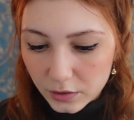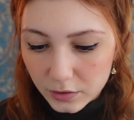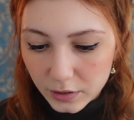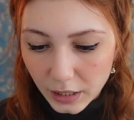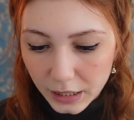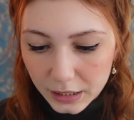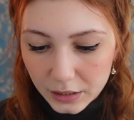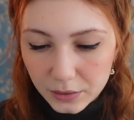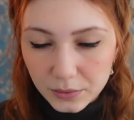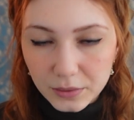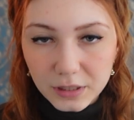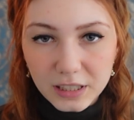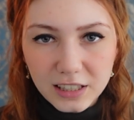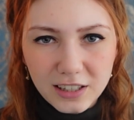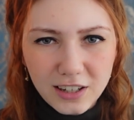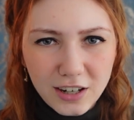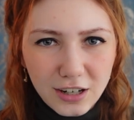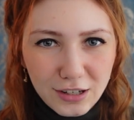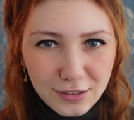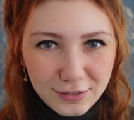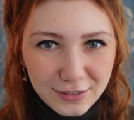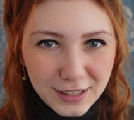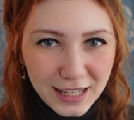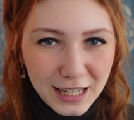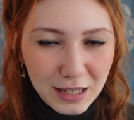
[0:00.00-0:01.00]
Diary
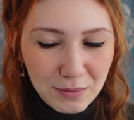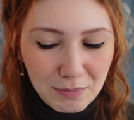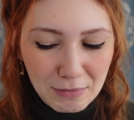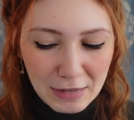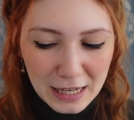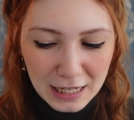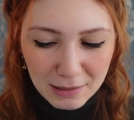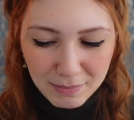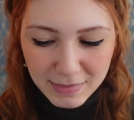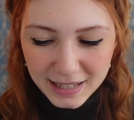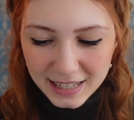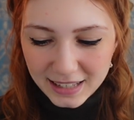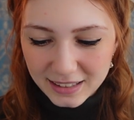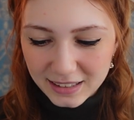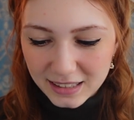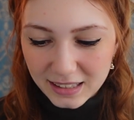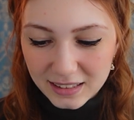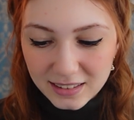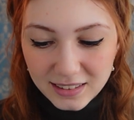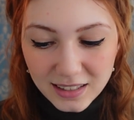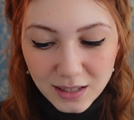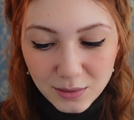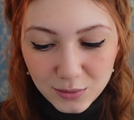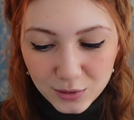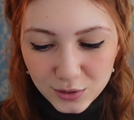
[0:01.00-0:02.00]
of a Madman.
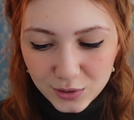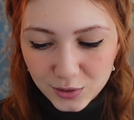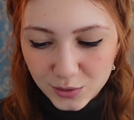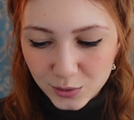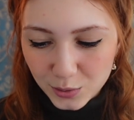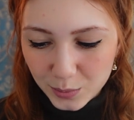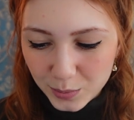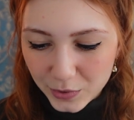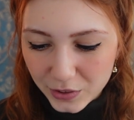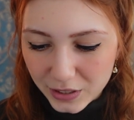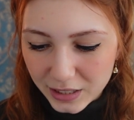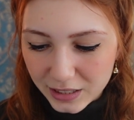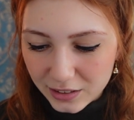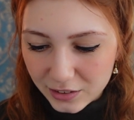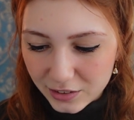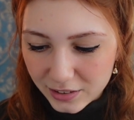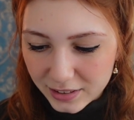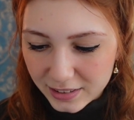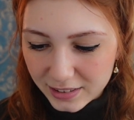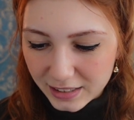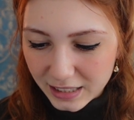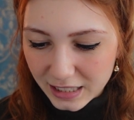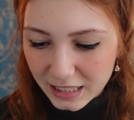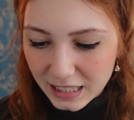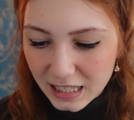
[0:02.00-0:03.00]
That sounds super
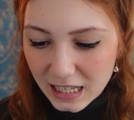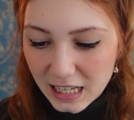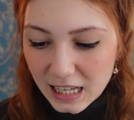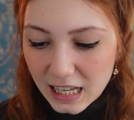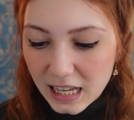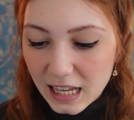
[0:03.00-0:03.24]
interesting.